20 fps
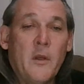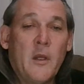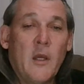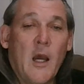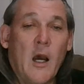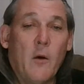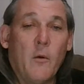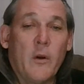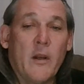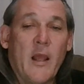
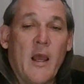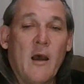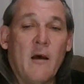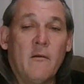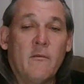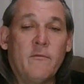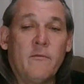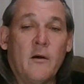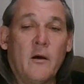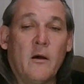I would
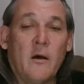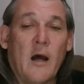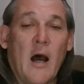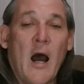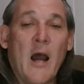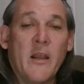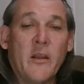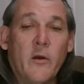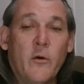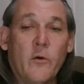have digital
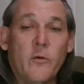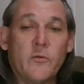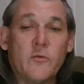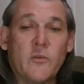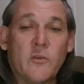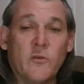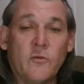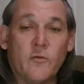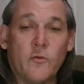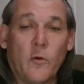
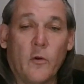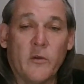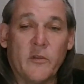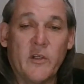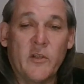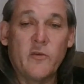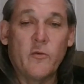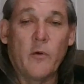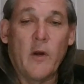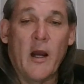
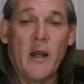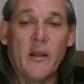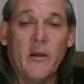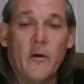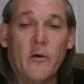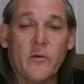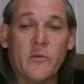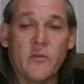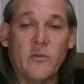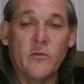IOs